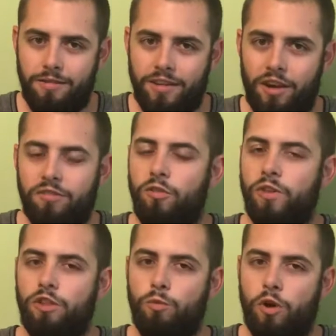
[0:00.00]
Careful
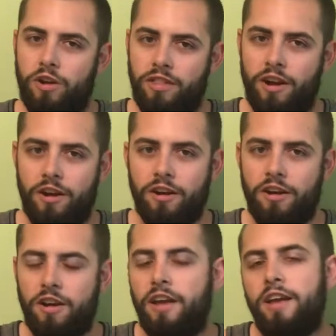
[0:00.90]
with the wording there.
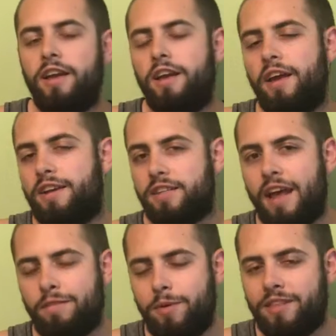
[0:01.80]
It doesn't
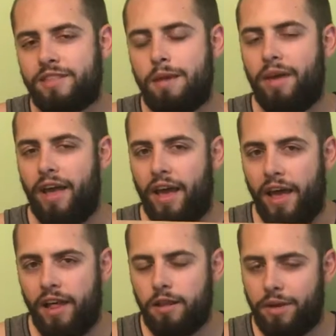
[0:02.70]
have to be the same
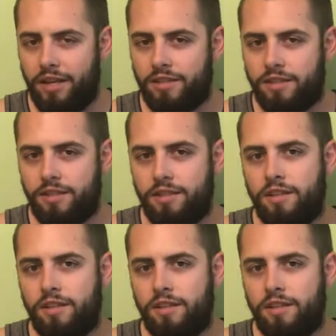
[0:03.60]
element,